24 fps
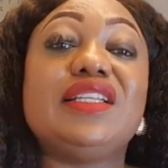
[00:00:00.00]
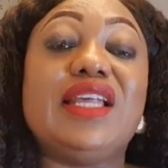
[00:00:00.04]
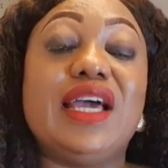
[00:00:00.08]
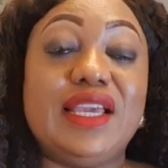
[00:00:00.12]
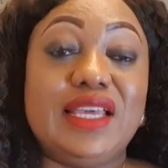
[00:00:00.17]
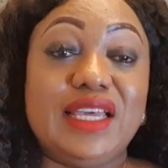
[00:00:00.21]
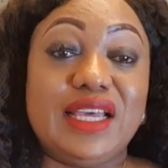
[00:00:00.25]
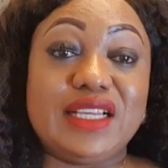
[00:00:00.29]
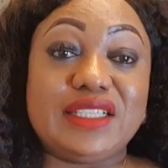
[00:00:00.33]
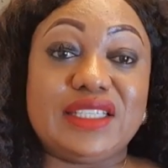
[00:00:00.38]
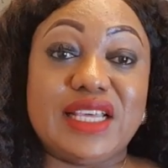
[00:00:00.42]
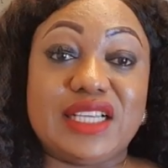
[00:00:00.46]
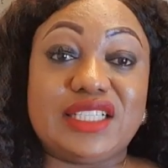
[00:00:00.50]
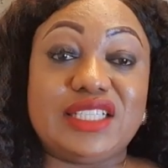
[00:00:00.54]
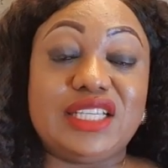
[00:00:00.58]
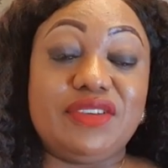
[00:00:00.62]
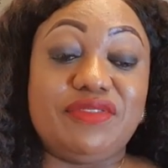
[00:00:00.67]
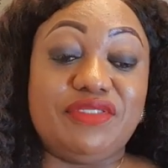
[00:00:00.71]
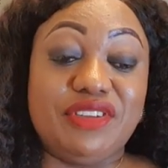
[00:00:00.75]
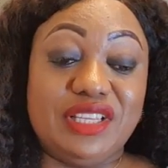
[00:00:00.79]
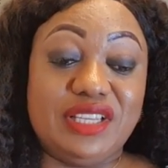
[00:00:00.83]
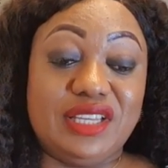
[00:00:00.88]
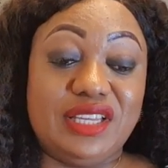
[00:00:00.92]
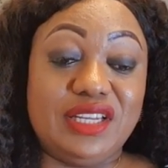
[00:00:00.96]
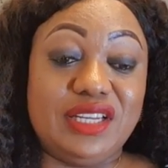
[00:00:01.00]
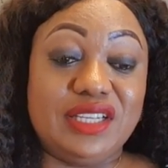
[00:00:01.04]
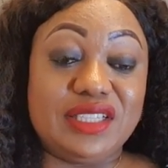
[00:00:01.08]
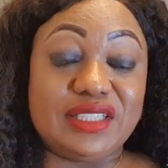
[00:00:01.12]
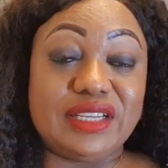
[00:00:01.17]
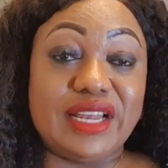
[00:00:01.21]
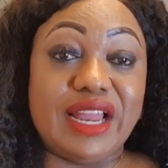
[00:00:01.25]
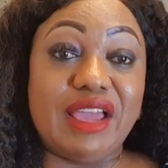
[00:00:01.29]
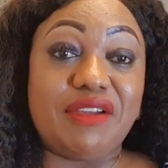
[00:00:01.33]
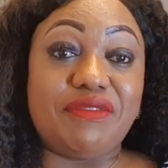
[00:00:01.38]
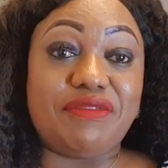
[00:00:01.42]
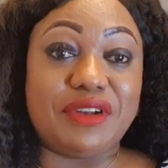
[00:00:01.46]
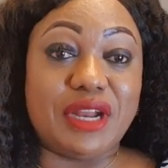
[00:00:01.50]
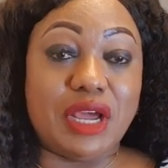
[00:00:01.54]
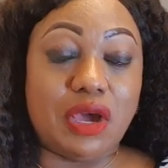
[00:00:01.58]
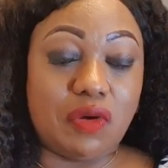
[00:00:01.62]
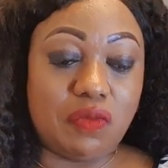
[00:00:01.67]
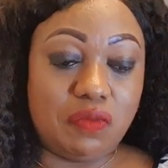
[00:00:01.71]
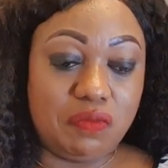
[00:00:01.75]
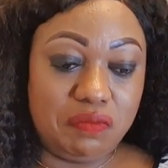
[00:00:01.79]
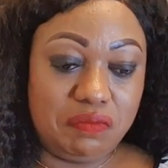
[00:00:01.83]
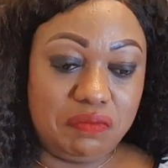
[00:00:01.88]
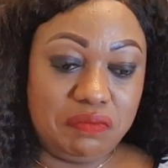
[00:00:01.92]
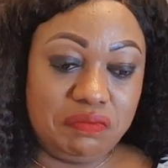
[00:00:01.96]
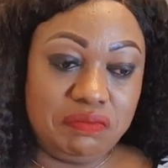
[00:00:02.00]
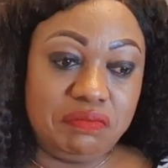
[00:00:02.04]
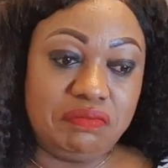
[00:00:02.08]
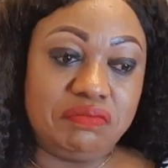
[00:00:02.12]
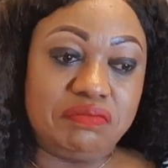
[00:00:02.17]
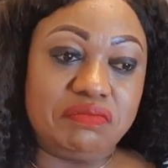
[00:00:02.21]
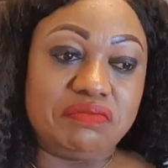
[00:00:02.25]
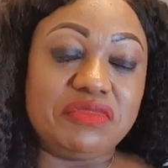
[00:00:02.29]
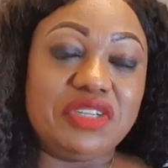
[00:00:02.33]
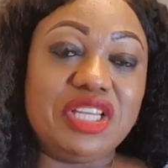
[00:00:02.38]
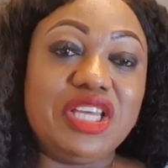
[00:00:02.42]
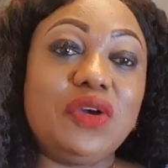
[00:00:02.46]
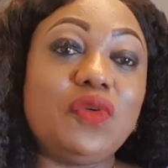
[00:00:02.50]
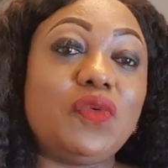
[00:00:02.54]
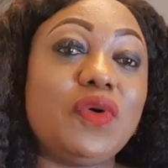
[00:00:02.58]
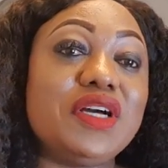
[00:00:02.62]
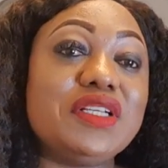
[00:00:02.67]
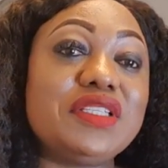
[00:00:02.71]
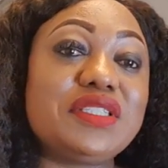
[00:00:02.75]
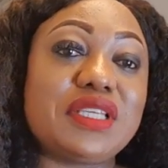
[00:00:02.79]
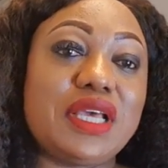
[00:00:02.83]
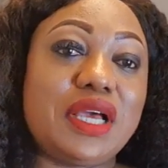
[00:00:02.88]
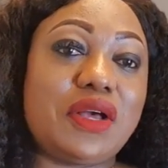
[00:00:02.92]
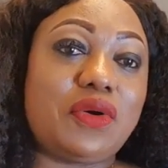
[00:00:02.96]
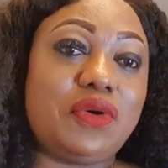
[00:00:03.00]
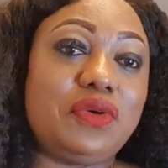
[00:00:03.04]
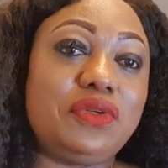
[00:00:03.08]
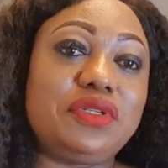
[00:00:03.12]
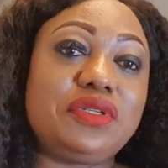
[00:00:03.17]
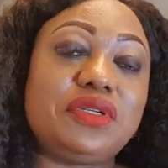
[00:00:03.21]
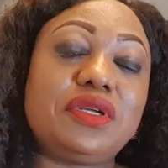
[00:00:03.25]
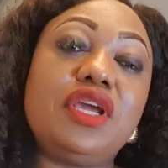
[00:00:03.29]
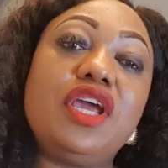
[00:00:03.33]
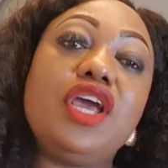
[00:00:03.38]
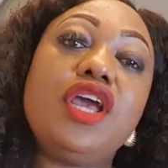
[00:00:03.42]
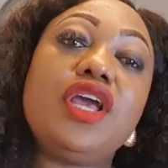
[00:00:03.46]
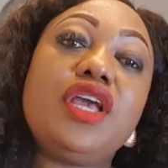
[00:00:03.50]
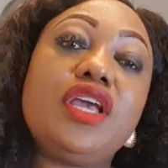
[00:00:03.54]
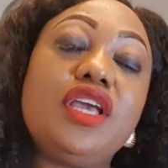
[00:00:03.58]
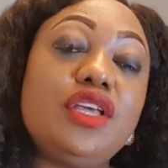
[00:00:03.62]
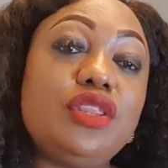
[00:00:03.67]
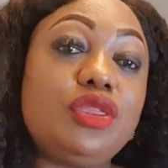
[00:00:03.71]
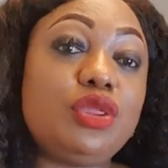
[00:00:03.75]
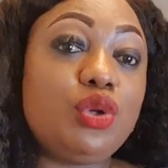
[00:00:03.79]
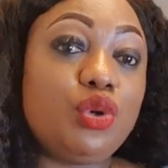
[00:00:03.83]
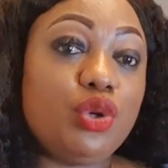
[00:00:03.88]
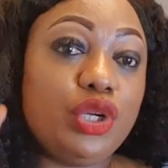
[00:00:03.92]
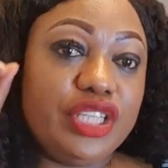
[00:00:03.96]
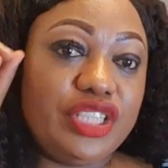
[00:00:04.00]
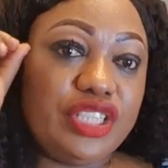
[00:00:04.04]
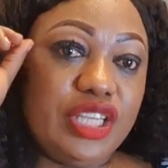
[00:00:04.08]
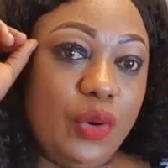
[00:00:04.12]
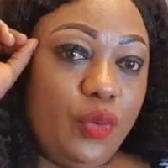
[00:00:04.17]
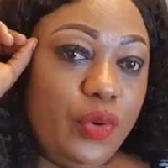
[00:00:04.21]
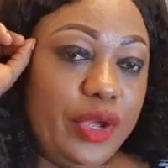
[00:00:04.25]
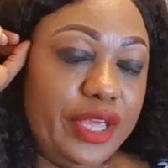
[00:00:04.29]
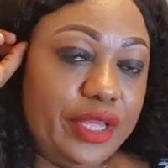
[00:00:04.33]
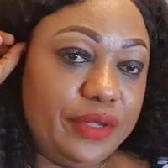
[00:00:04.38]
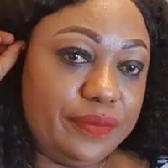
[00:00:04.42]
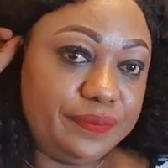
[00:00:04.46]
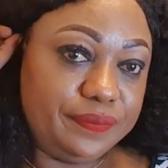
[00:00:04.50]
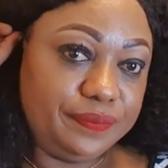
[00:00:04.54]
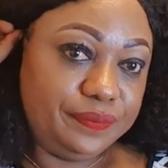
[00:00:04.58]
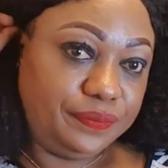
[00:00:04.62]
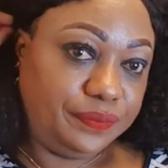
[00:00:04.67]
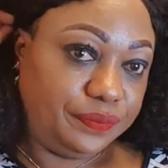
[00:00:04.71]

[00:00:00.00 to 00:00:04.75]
that he has achieved in his life now. In 1 second, he threw it away.